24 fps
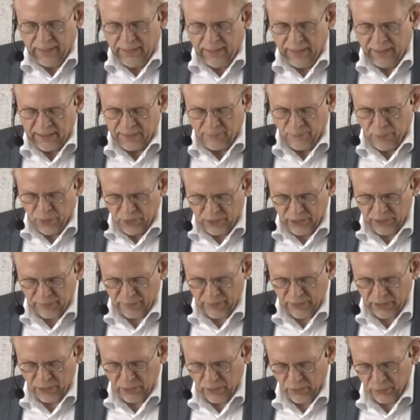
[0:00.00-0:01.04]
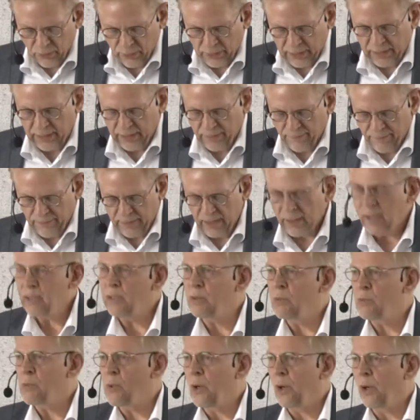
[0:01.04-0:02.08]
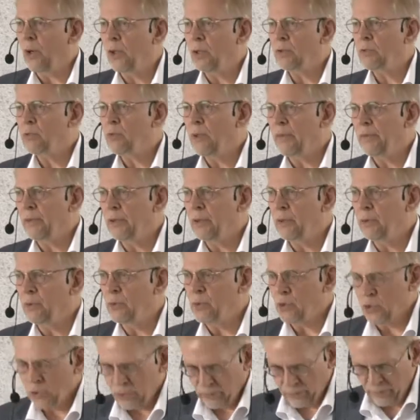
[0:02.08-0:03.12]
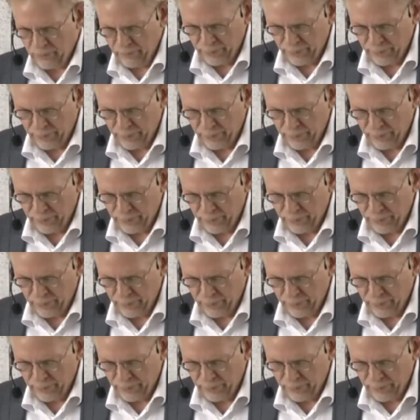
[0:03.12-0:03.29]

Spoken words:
is possible only in a world revolution